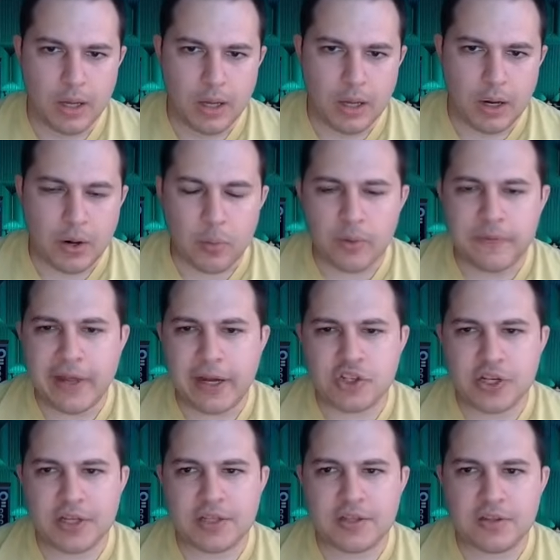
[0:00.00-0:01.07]
All right, well, if you had a
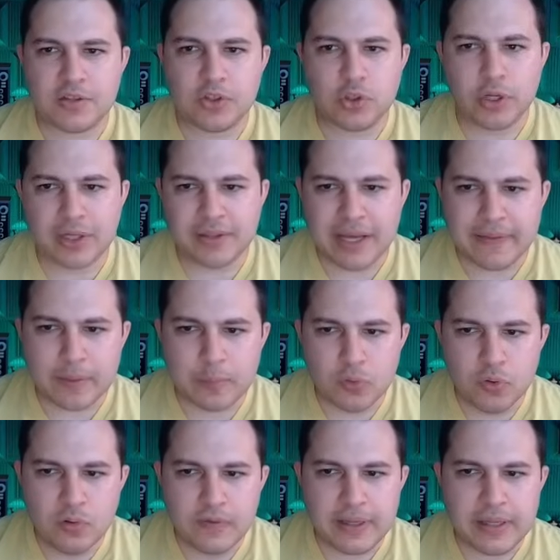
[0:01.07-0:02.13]
chance to look at that, the
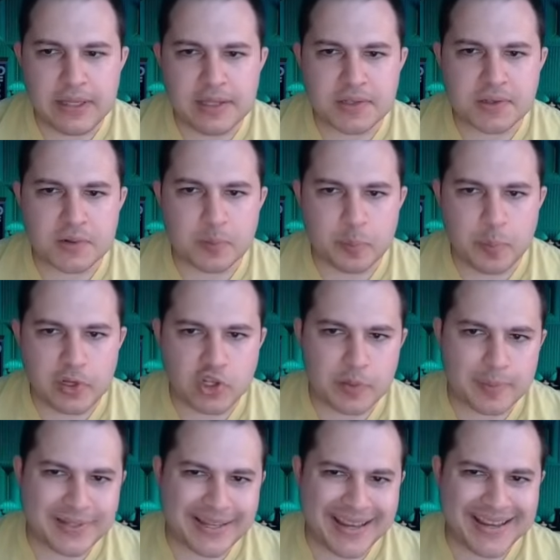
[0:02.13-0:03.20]
move is
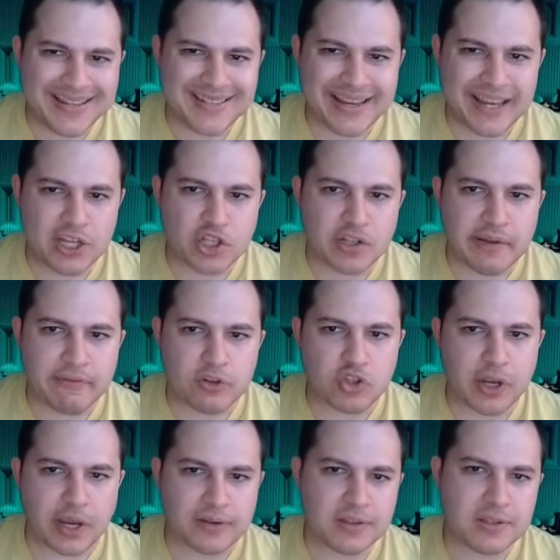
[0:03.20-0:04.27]
bishop takes h7
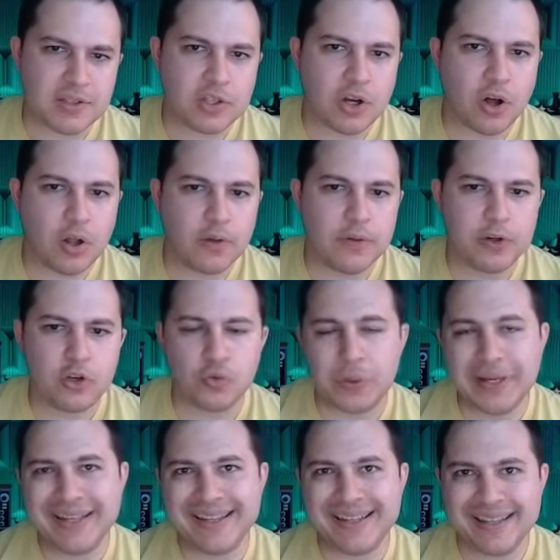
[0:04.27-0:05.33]
check. This is called the
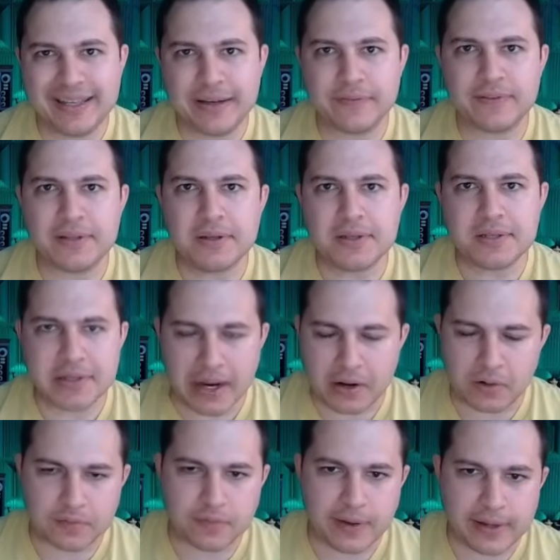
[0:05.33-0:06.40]
Greek gift
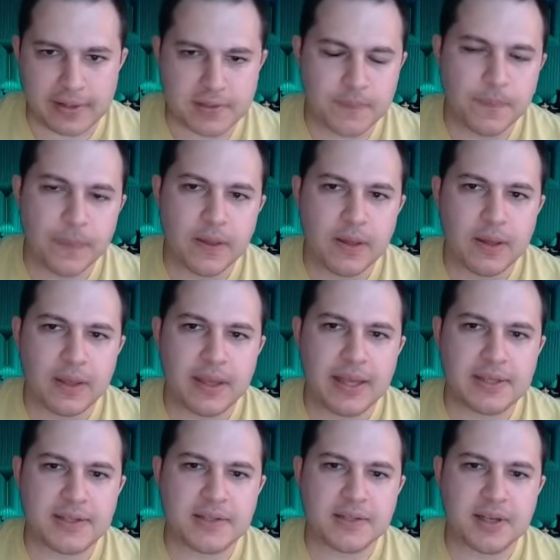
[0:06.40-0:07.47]
sacrifice.
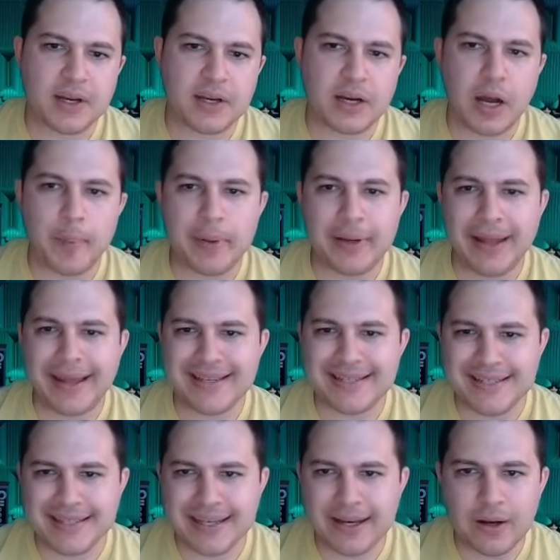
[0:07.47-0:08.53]
It's a common
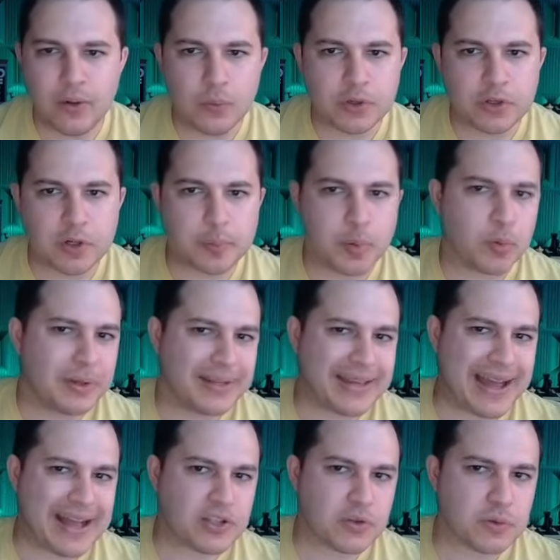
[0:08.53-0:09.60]
idea when your opponent
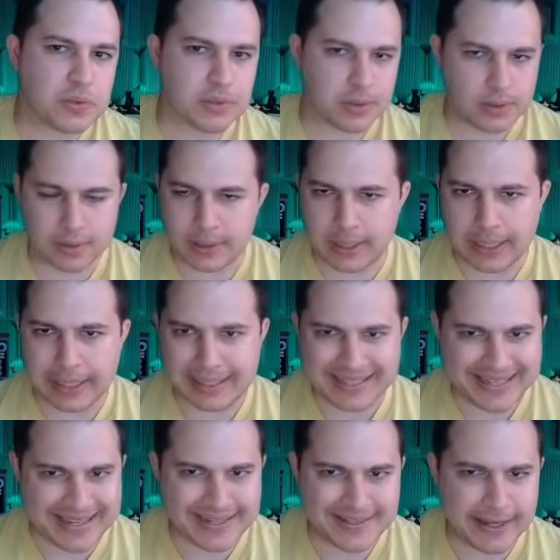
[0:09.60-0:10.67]
castles
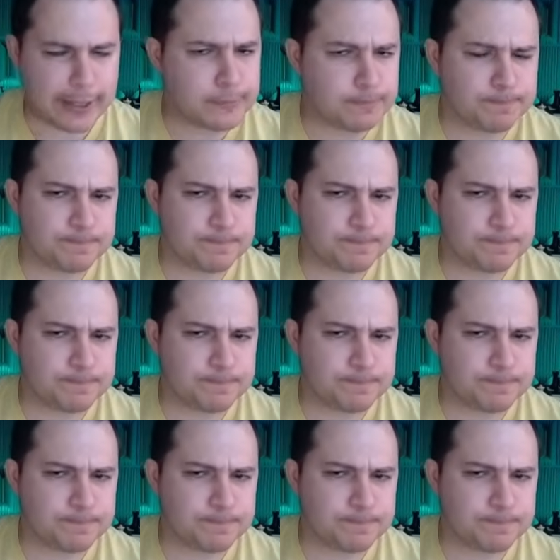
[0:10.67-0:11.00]
kingside